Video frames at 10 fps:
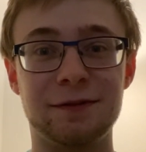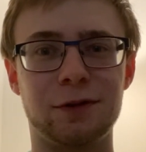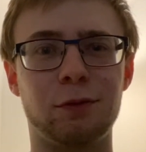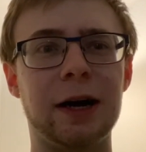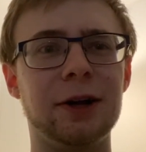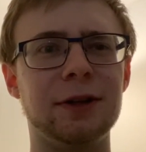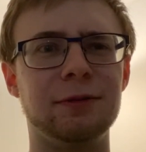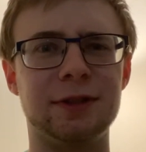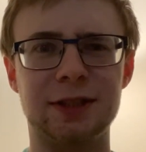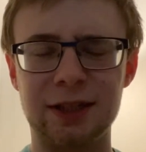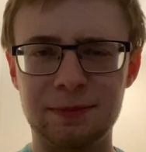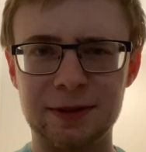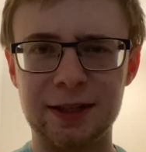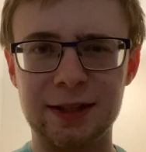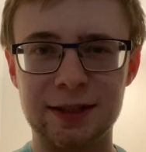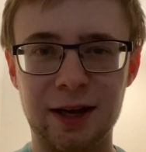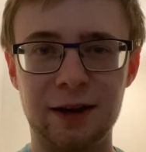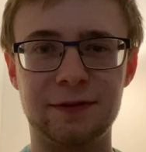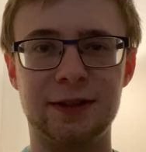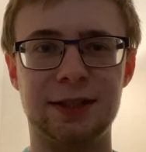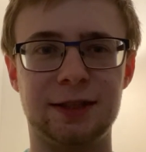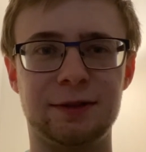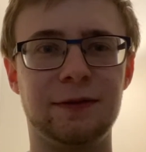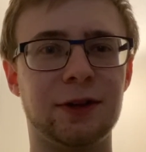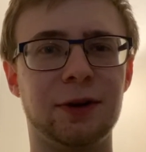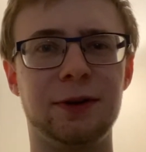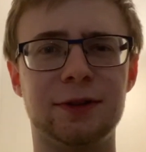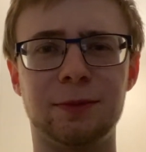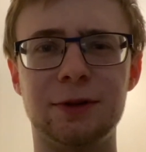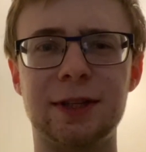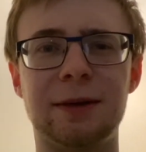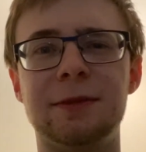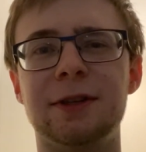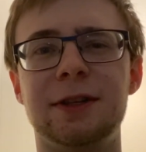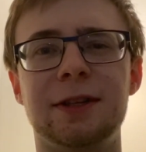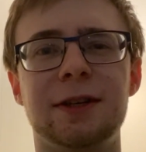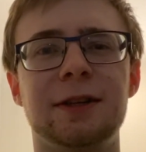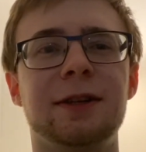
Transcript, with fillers: For a while, he was sleeping in his office, even though he was a multimillionaire.